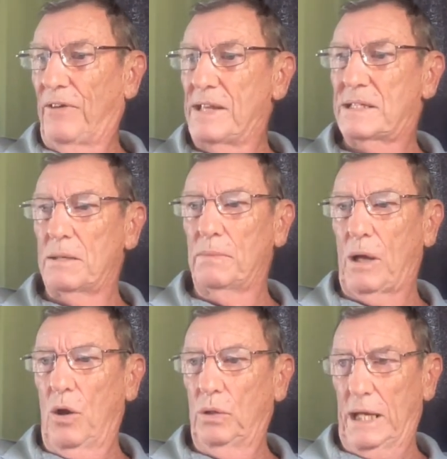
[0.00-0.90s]
some
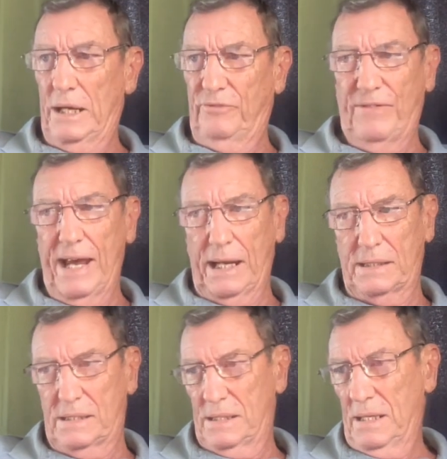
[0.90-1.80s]
cold hard
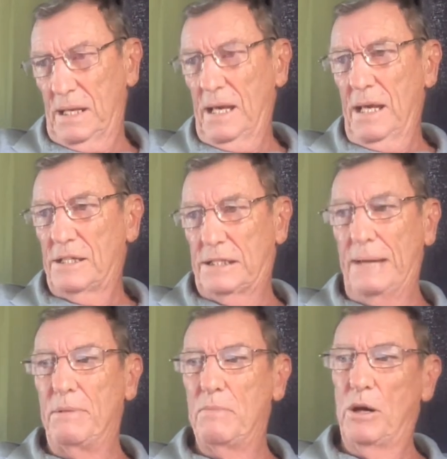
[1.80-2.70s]
facts,
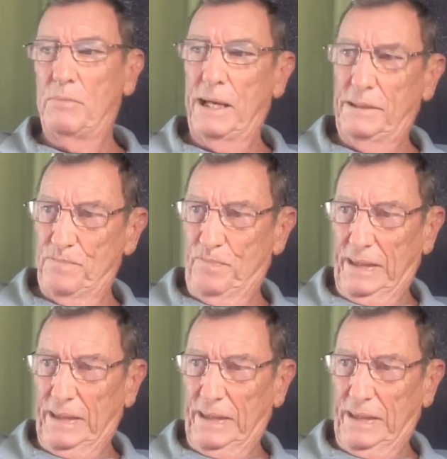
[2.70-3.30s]
Sammy, my mate.